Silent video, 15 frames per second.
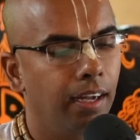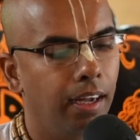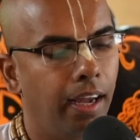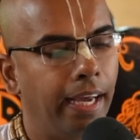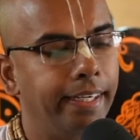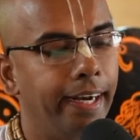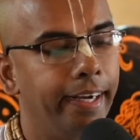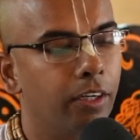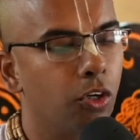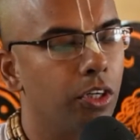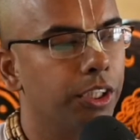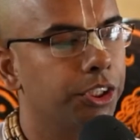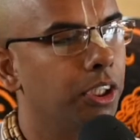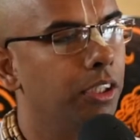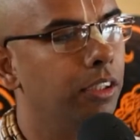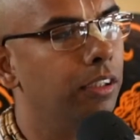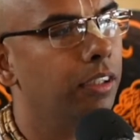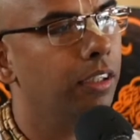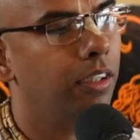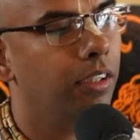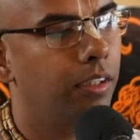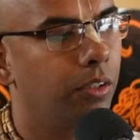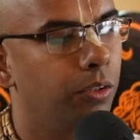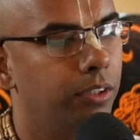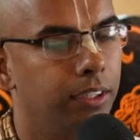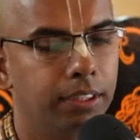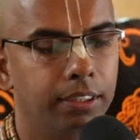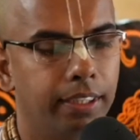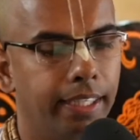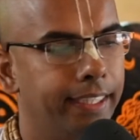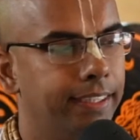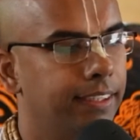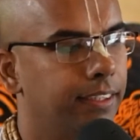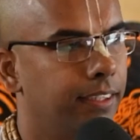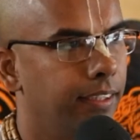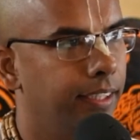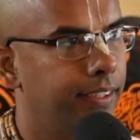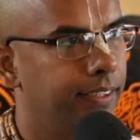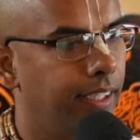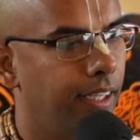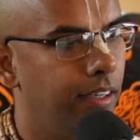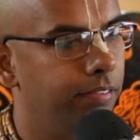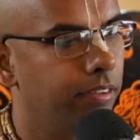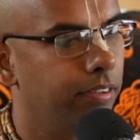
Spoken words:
an introduction to this text itself.